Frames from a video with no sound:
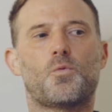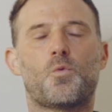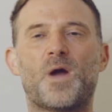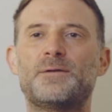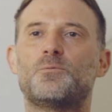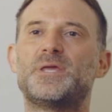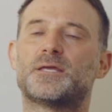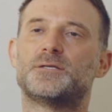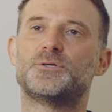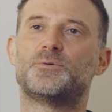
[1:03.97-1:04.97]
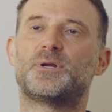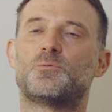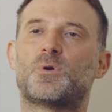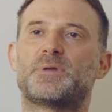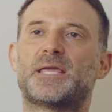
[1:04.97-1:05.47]
when we can do it
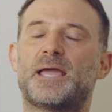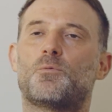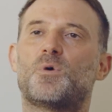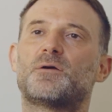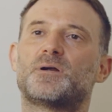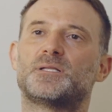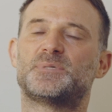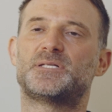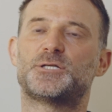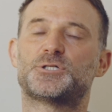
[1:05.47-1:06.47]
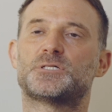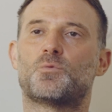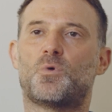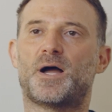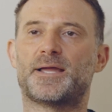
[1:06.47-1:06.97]
and when we can't, what are our limitations
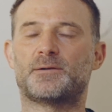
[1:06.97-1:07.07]
and why?